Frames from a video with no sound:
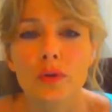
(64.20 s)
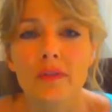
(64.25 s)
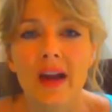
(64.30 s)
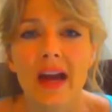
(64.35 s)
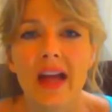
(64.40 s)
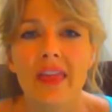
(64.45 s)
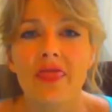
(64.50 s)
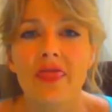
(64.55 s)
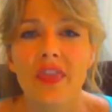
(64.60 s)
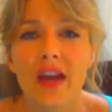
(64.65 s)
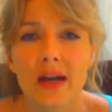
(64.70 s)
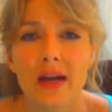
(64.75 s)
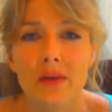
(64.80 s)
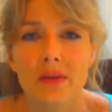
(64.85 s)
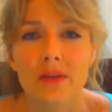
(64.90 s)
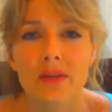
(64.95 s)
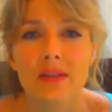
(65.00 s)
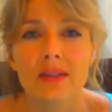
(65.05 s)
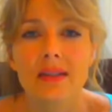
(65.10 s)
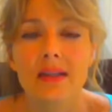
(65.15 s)
had
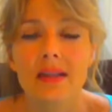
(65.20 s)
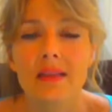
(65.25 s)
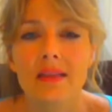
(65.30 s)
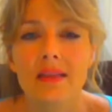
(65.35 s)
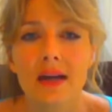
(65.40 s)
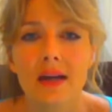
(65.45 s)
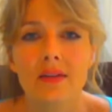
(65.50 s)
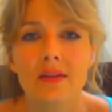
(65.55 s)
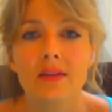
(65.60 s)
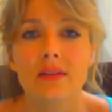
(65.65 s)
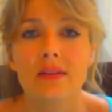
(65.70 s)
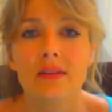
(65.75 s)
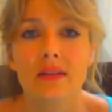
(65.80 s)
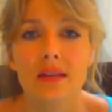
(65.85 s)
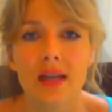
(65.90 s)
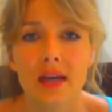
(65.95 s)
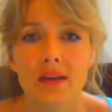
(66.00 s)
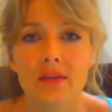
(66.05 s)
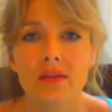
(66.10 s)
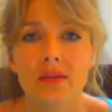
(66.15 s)
thousands and thousands
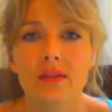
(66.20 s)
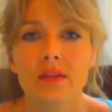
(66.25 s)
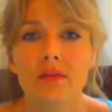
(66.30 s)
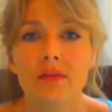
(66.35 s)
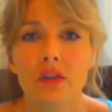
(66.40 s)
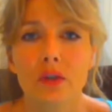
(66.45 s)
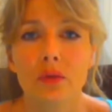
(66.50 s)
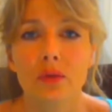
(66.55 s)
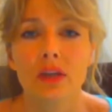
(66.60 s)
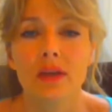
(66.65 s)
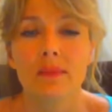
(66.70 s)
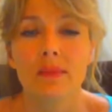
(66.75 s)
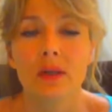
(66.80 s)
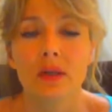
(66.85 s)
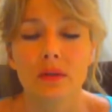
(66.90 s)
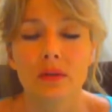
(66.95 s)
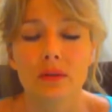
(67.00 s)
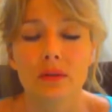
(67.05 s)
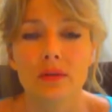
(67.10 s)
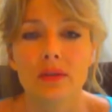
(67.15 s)
and thousands of new
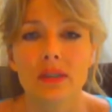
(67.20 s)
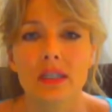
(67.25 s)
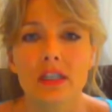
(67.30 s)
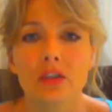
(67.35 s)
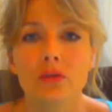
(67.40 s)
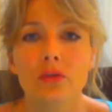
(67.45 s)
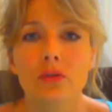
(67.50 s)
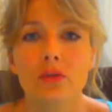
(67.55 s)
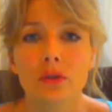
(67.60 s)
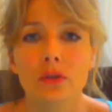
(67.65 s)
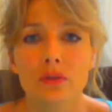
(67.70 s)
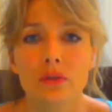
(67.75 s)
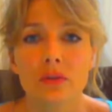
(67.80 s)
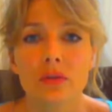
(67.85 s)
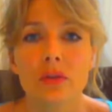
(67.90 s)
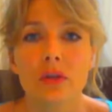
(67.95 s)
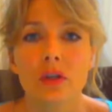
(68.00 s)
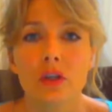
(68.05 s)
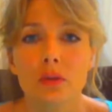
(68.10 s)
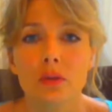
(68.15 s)
chemicals introduced
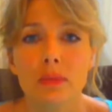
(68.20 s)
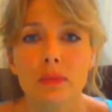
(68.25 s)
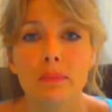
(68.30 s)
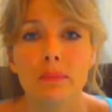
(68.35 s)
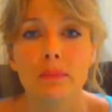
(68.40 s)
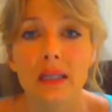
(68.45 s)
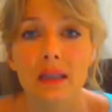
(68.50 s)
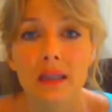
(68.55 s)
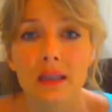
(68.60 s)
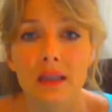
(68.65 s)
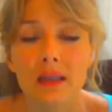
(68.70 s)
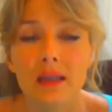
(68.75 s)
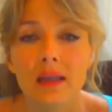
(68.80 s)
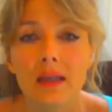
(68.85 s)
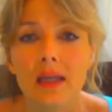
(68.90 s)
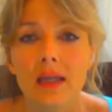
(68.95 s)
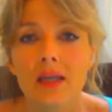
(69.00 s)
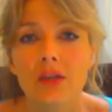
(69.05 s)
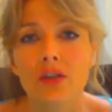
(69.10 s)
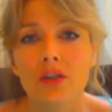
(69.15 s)
to the human being.
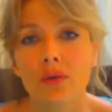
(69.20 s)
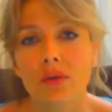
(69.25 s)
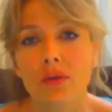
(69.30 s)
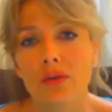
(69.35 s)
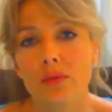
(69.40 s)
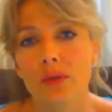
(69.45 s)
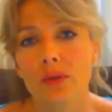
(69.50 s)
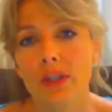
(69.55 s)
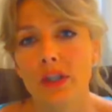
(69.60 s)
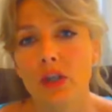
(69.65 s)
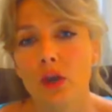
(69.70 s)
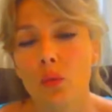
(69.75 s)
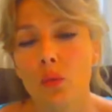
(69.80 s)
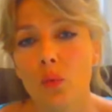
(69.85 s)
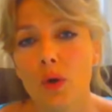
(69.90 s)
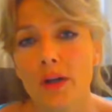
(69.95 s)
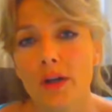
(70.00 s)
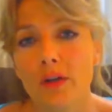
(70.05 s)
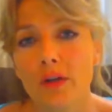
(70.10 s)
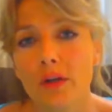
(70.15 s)
So it's really no
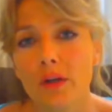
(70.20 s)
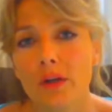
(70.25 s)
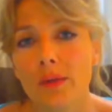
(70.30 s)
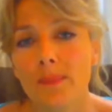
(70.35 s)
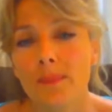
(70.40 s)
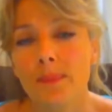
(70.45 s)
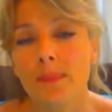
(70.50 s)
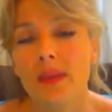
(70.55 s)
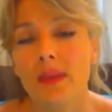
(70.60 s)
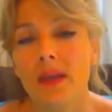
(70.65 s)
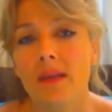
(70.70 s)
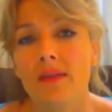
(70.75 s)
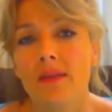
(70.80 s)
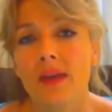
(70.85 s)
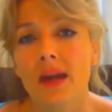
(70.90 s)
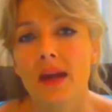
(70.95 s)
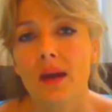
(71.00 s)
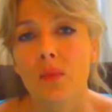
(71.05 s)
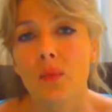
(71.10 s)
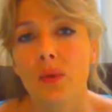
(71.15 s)
wonder
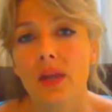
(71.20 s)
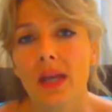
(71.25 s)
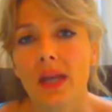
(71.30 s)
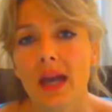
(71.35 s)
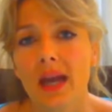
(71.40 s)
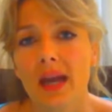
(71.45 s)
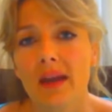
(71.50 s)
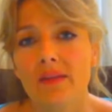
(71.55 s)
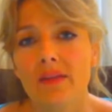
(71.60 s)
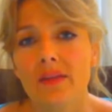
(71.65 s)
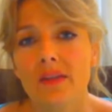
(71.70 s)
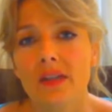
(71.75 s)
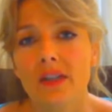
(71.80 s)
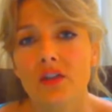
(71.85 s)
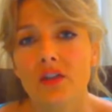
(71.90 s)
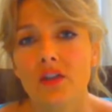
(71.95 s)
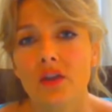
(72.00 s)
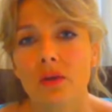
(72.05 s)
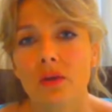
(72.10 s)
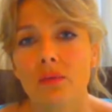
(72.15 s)
that we have
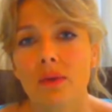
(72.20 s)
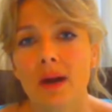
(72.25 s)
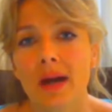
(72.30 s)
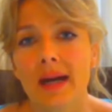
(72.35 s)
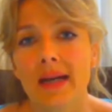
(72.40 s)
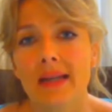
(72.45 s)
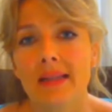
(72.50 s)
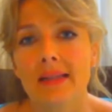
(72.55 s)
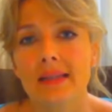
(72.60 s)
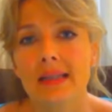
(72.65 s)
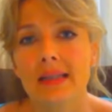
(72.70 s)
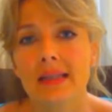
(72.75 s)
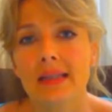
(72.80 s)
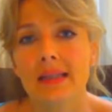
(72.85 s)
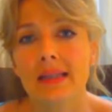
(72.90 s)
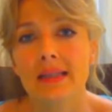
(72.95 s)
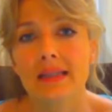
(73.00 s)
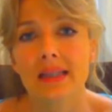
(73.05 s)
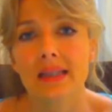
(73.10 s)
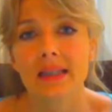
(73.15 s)
such a rise in
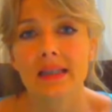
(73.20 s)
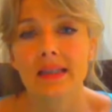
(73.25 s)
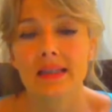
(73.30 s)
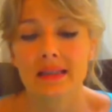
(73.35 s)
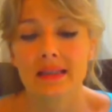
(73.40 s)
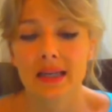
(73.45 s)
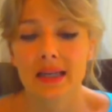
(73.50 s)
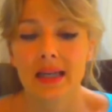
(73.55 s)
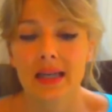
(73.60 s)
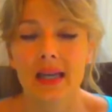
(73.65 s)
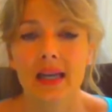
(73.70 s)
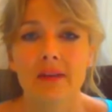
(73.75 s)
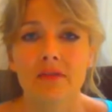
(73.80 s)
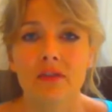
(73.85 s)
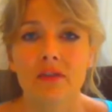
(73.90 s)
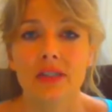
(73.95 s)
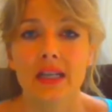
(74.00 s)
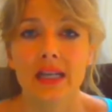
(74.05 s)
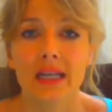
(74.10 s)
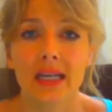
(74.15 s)
disease decade
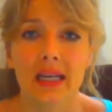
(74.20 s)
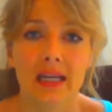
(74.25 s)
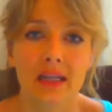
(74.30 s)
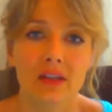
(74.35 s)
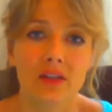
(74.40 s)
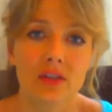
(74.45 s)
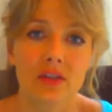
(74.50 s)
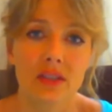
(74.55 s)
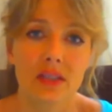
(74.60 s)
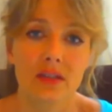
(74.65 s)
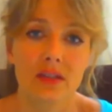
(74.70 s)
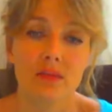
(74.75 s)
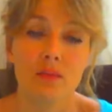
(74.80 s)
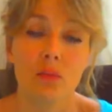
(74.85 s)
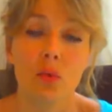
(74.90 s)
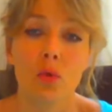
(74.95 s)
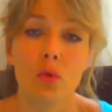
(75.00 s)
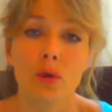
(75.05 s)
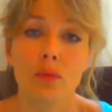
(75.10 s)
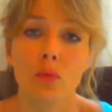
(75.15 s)
after decade. It just gets
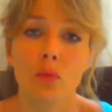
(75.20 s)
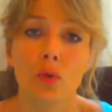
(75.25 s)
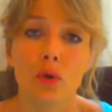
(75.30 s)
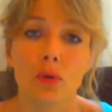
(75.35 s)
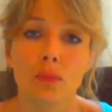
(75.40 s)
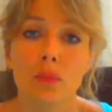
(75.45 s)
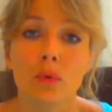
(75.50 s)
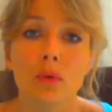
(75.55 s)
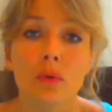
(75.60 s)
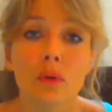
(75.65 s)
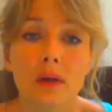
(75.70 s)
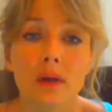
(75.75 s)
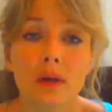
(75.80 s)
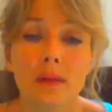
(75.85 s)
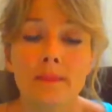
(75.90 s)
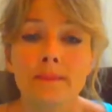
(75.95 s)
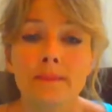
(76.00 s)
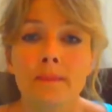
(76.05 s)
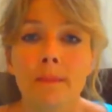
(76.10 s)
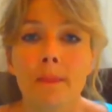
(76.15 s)
more and more and
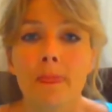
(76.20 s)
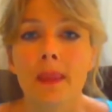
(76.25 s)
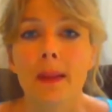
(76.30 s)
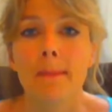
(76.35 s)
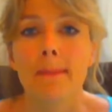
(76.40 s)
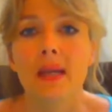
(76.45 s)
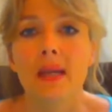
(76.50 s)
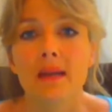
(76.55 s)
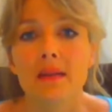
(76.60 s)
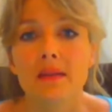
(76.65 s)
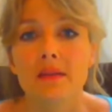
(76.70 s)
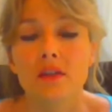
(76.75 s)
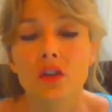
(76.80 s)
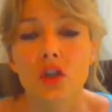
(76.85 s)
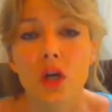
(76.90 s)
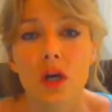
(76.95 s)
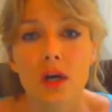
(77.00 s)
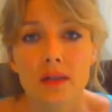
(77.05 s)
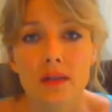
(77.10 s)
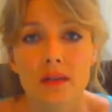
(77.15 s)
more because of the
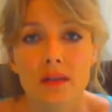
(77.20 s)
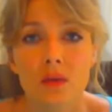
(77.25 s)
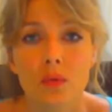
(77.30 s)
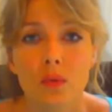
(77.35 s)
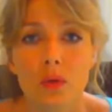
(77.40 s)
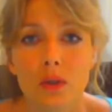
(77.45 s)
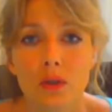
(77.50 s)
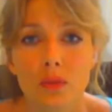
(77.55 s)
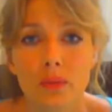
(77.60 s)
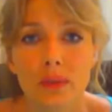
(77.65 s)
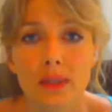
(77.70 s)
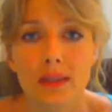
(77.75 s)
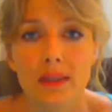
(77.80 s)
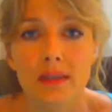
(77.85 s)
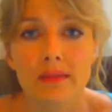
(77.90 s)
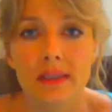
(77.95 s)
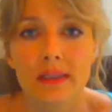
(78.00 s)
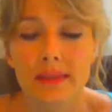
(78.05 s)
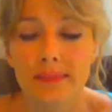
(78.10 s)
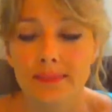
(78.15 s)
toxic world we
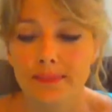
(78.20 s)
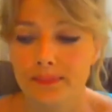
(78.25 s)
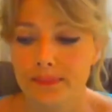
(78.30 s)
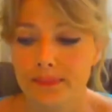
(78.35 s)
live in.